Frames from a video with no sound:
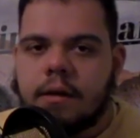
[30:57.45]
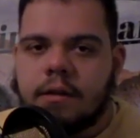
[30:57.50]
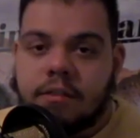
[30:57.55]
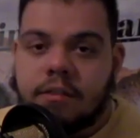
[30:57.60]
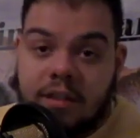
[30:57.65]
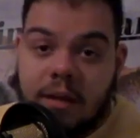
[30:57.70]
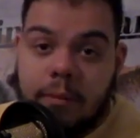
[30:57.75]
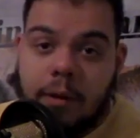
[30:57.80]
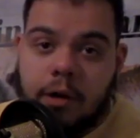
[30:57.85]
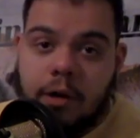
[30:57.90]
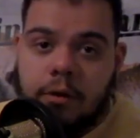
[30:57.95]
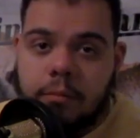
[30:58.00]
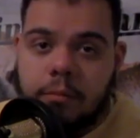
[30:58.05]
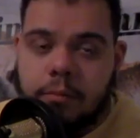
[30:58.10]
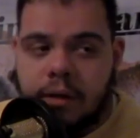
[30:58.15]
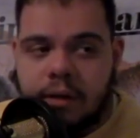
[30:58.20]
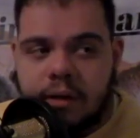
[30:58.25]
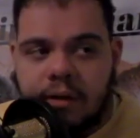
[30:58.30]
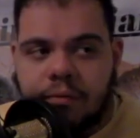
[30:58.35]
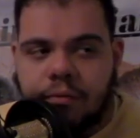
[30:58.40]
Similar,
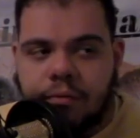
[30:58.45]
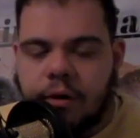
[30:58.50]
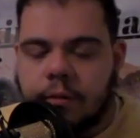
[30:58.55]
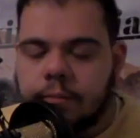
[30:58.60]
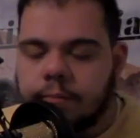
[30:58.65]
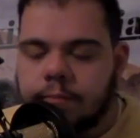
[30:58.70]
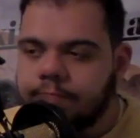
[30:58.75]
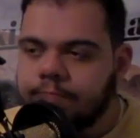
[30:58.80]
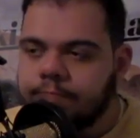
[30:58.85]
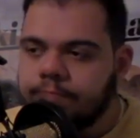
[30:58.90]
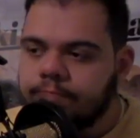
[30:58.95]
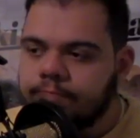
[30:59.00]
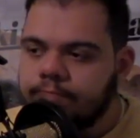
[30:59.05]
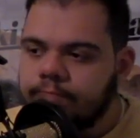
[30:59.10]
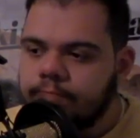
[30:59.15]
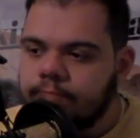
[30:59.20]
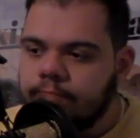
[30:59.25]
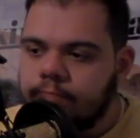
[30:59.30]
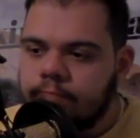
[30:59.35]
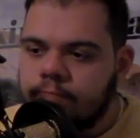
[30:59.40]
but different.
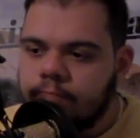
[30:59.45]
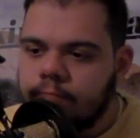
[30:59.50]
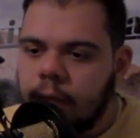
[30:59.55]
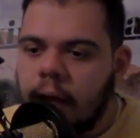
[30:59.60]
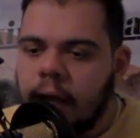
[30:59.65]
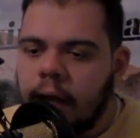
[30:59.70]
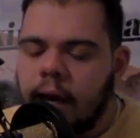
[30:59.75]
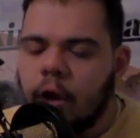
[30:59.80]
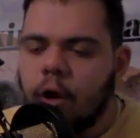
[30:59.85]
And I